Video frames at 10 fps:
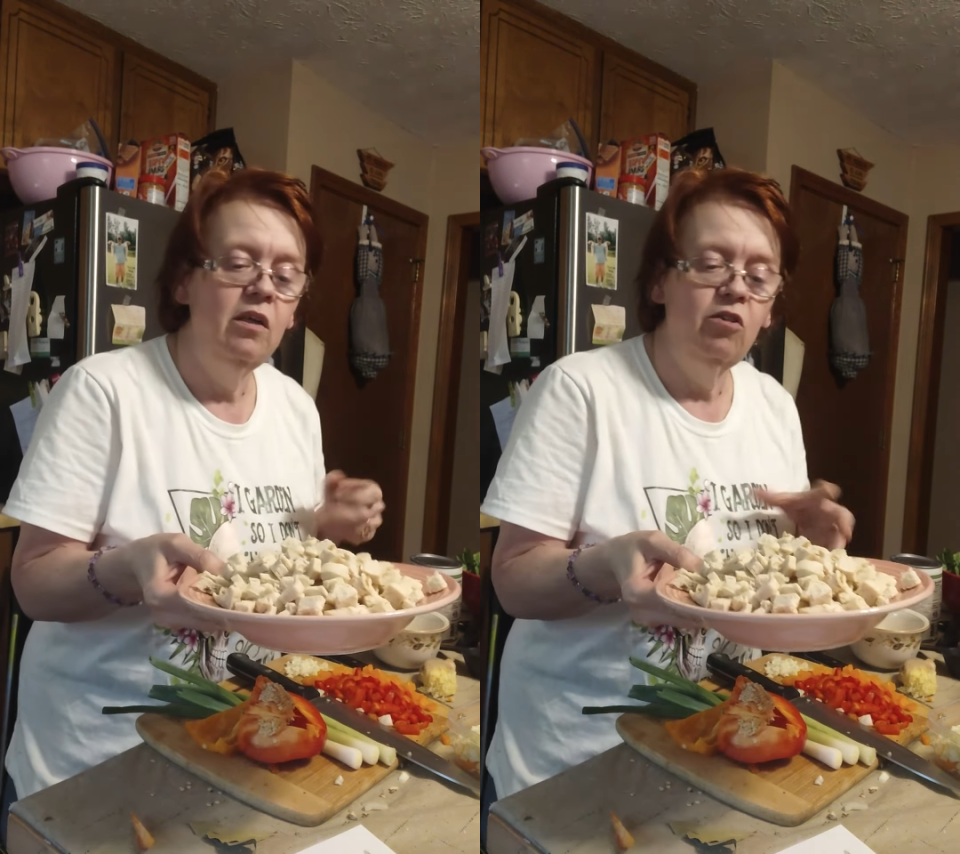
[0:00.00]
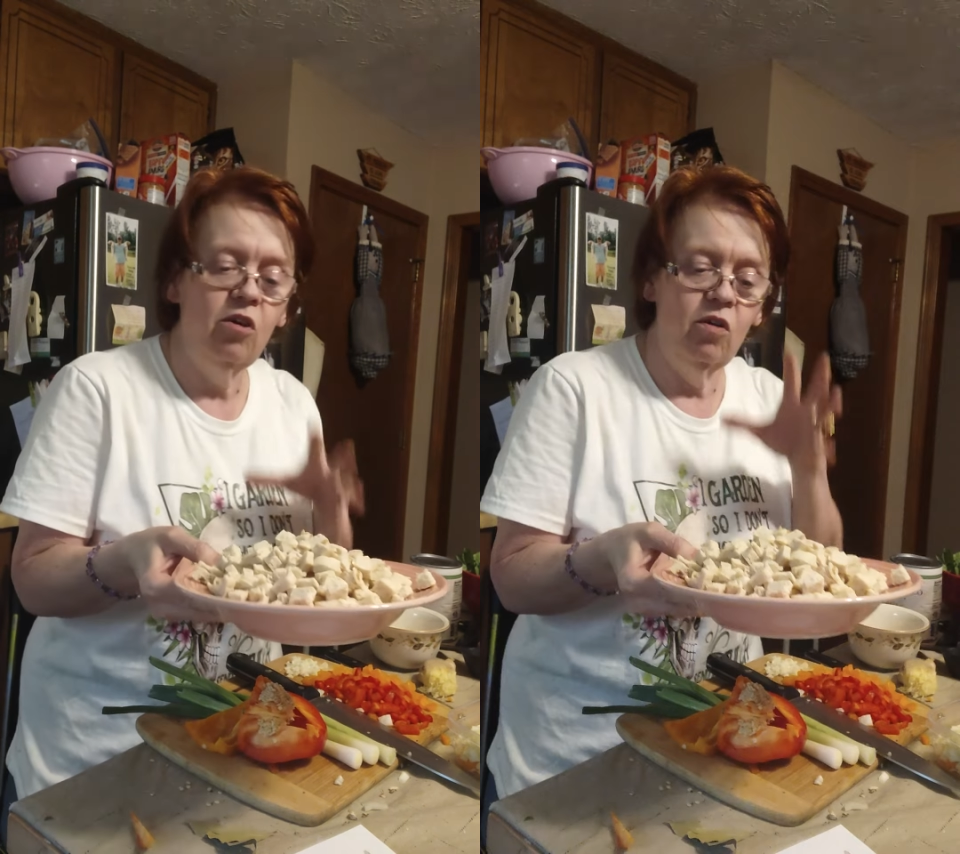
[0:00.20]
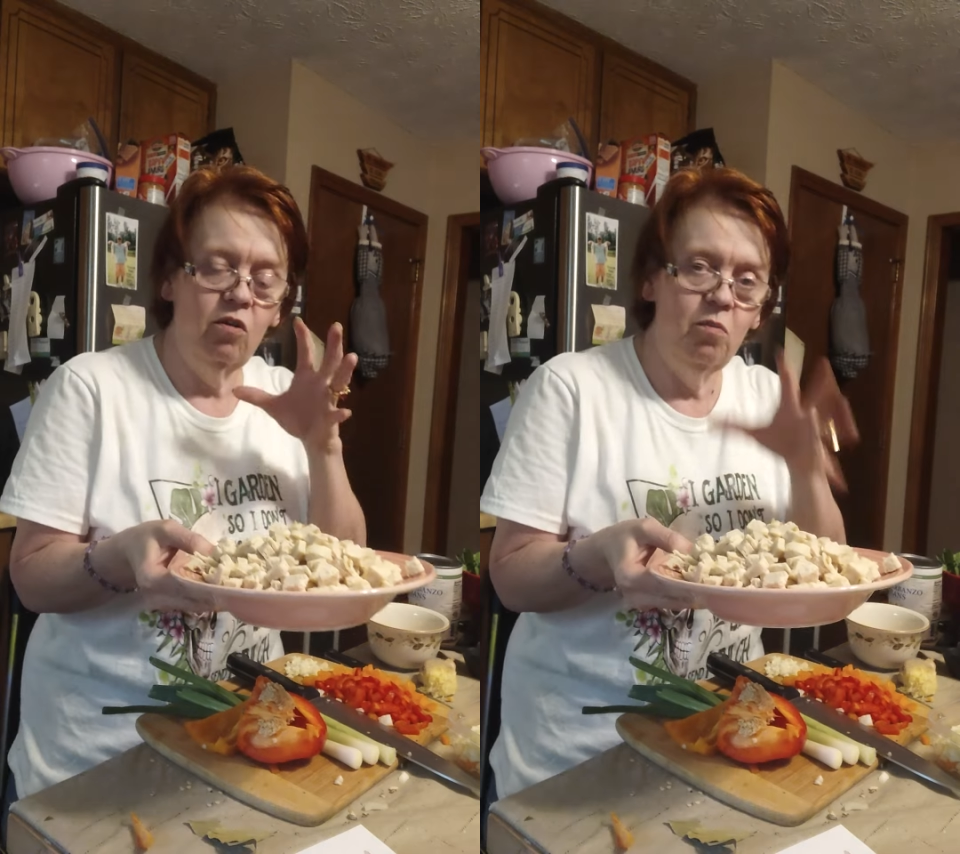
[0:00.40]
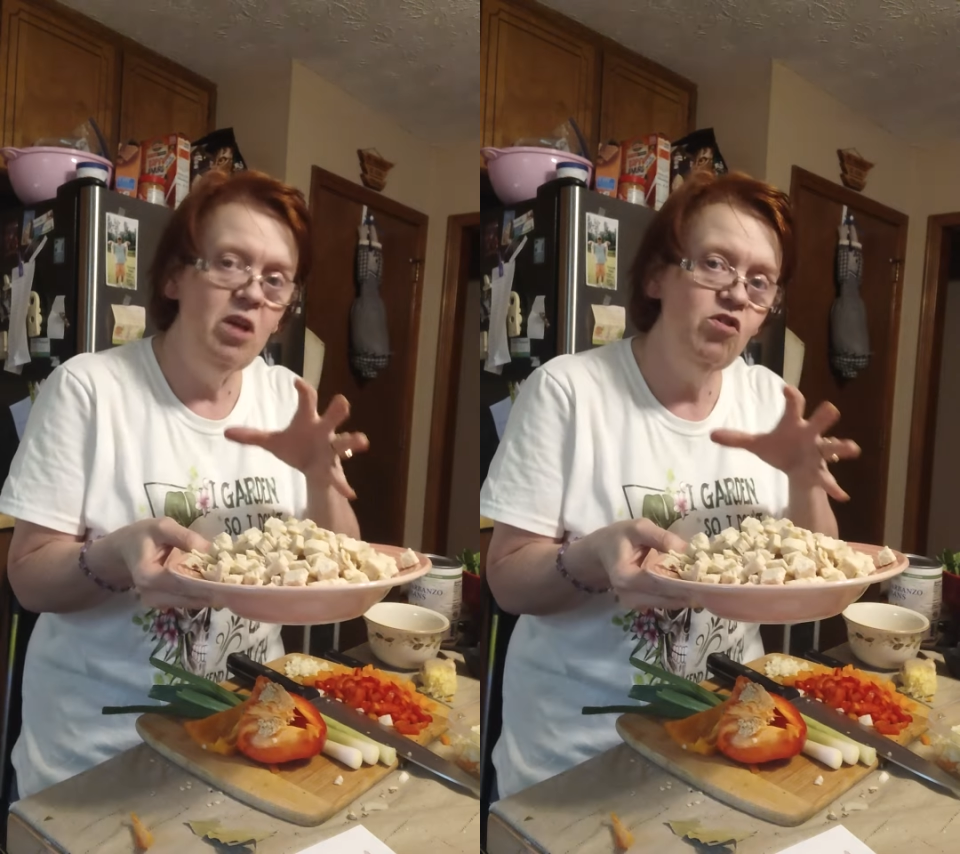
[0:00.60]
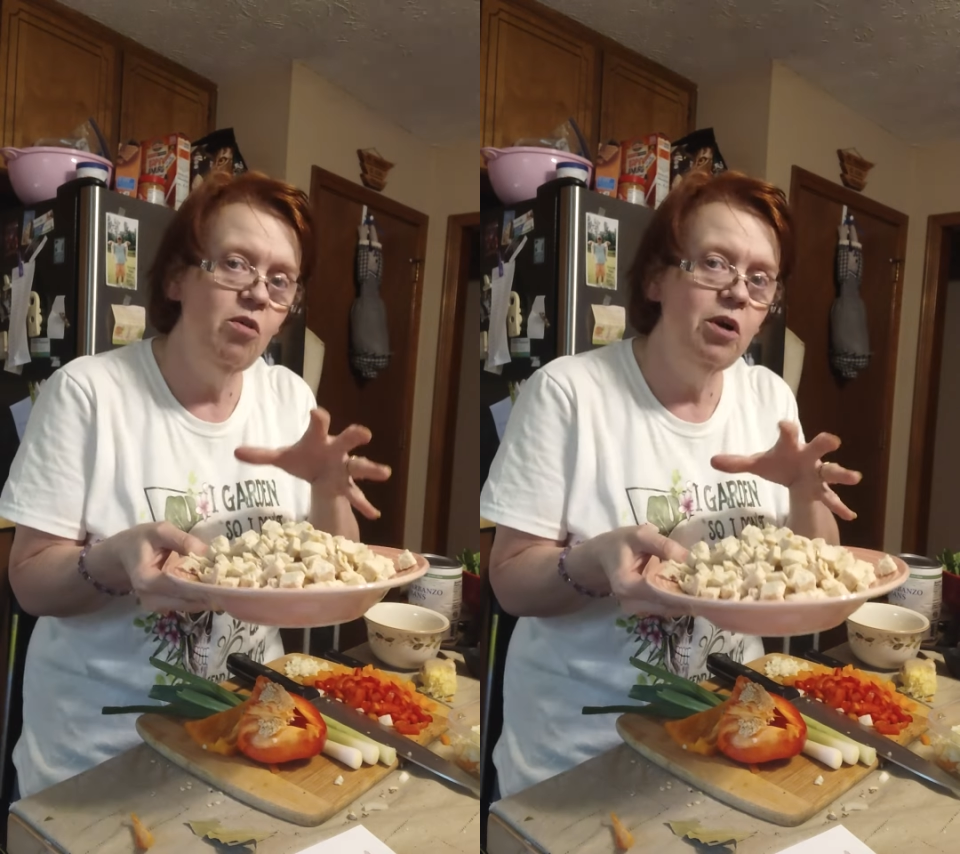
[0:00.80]
So the
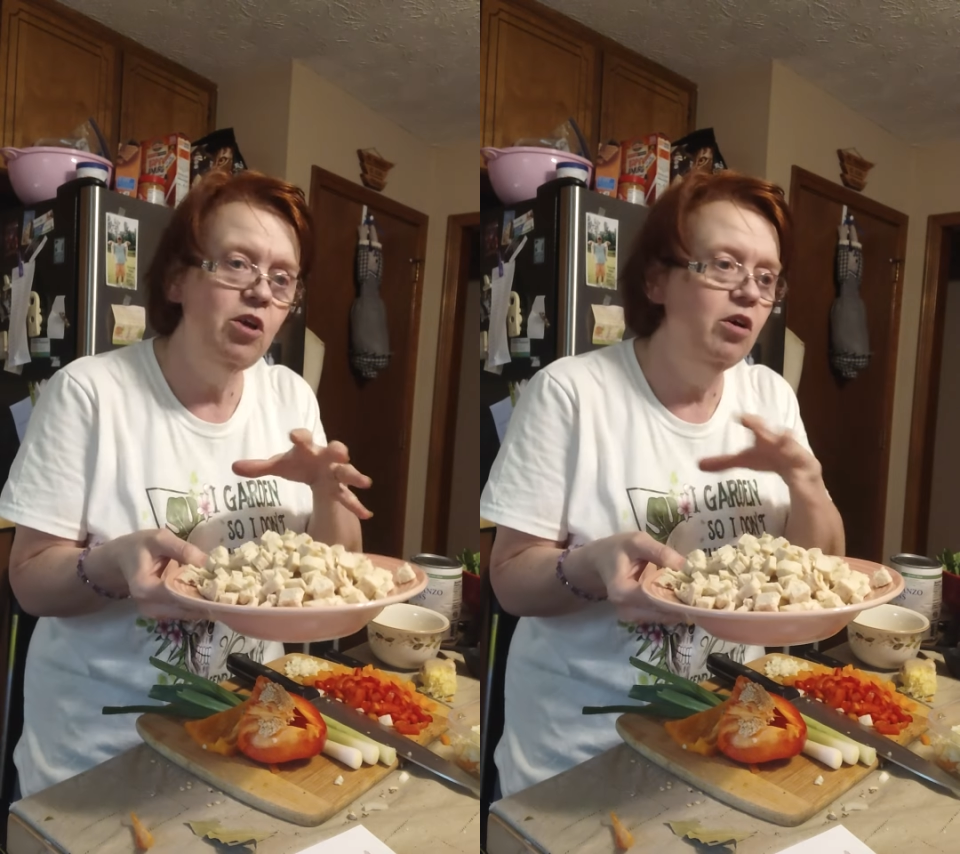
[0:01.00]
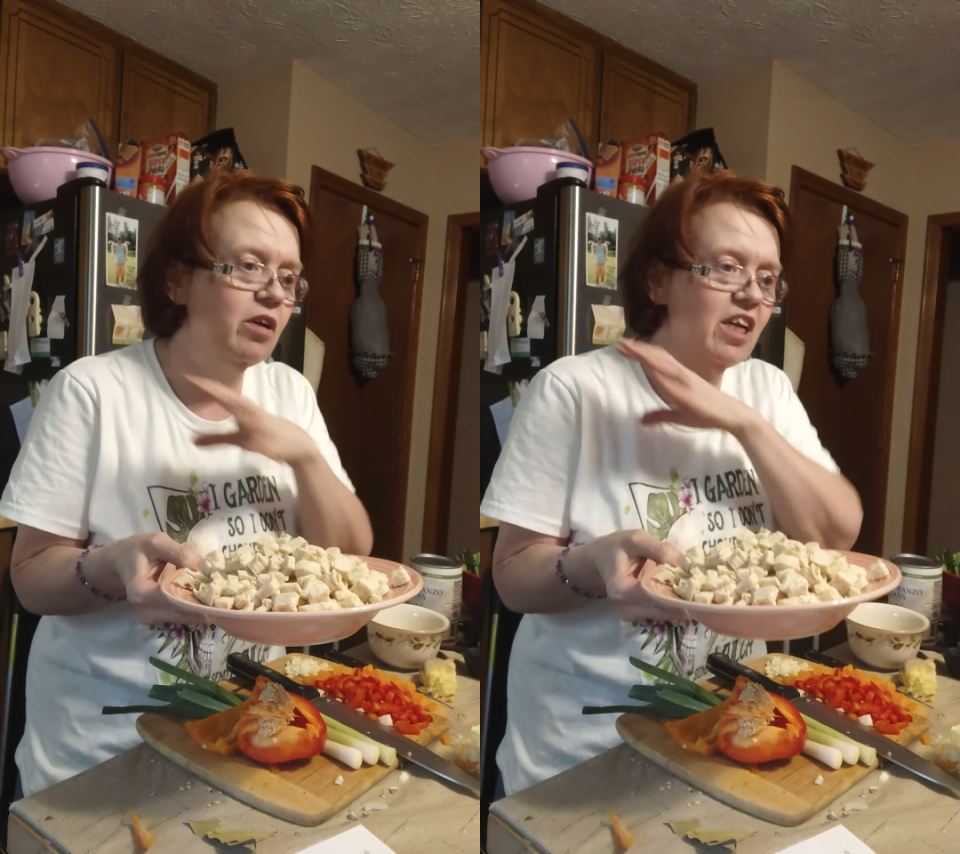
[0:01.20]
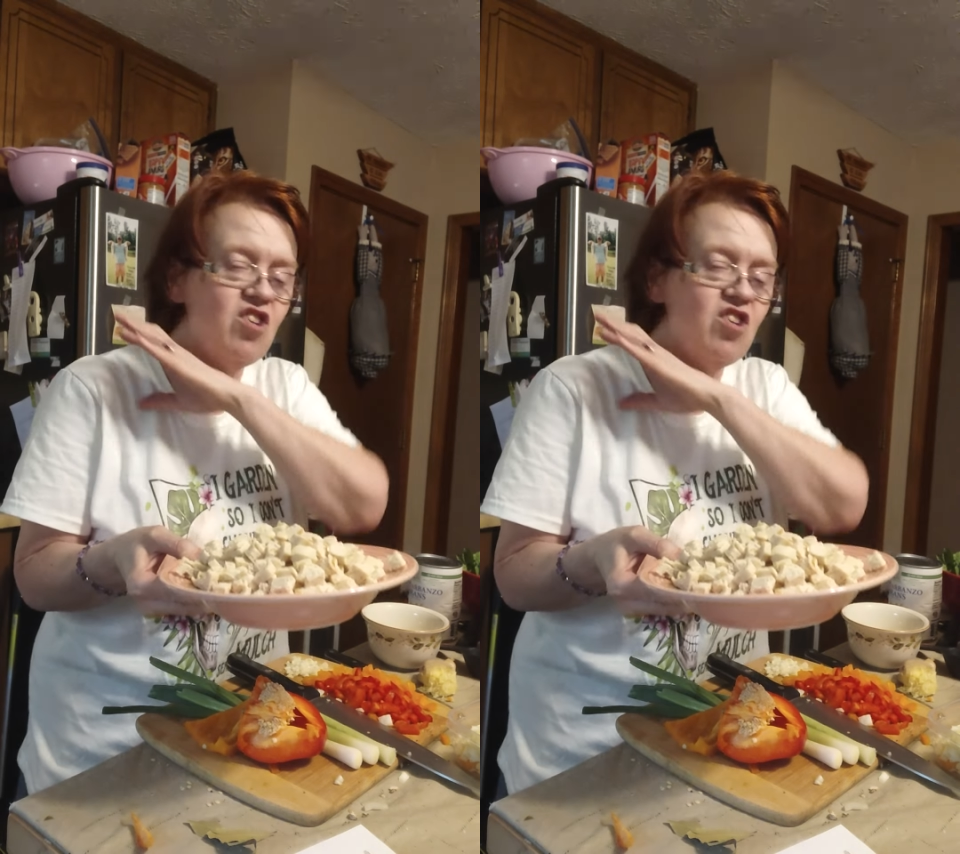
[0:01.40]
meat's already cooked.